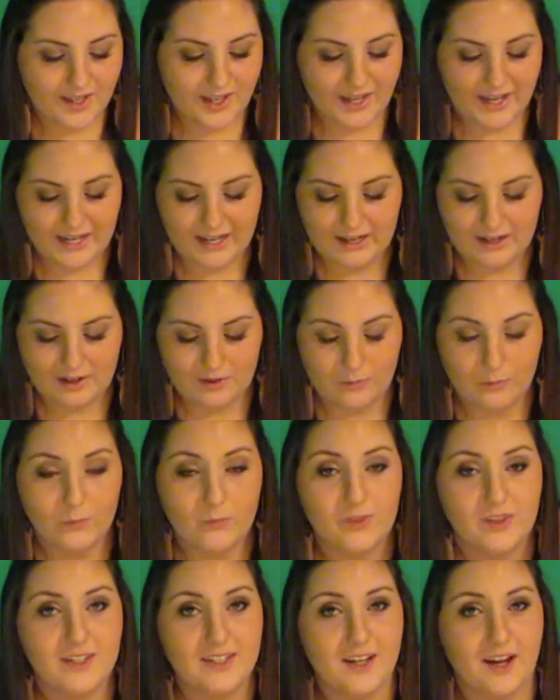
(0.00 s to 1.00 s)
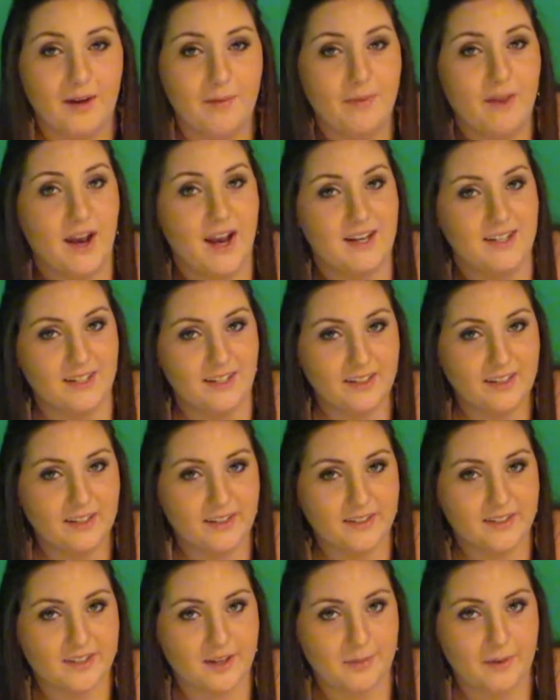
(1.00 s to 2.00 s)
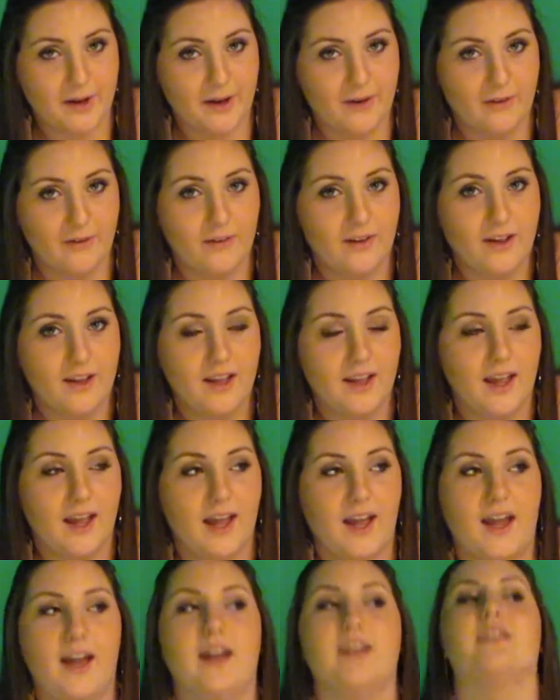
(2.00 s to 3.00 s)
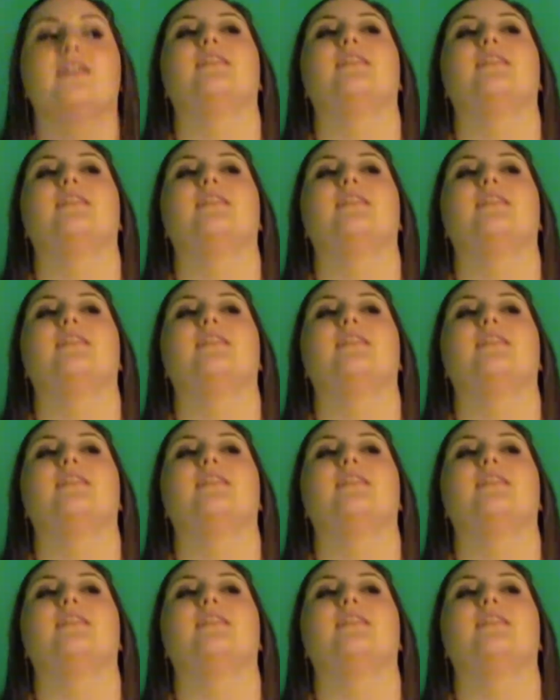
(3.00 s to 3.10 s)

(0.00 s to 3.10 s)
And the time that I did get some out, I had